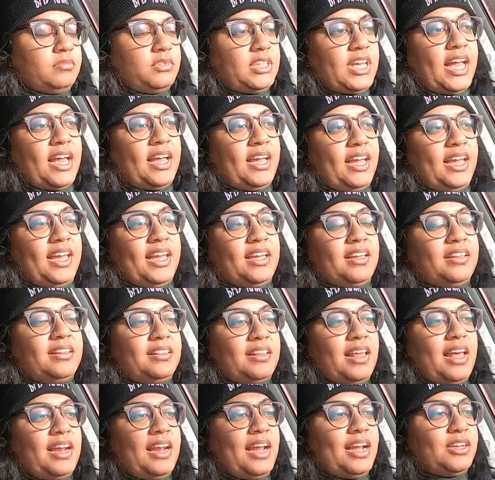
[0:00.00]
Yeah,
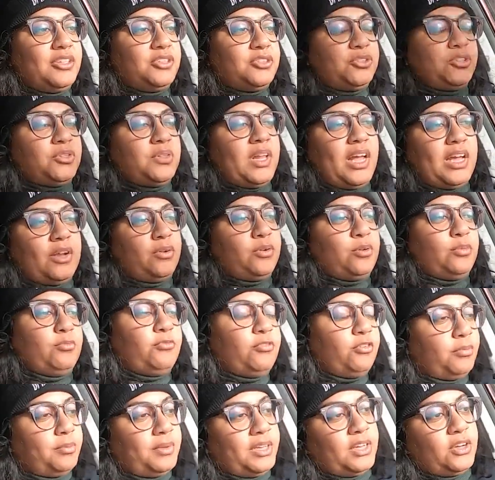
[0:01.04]
and that extra
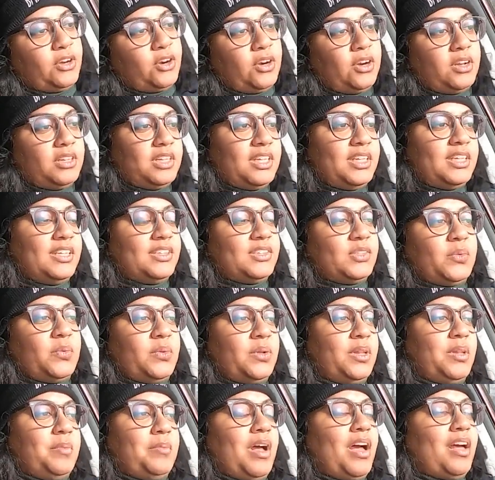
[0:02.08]
legroom for me currently doesn't really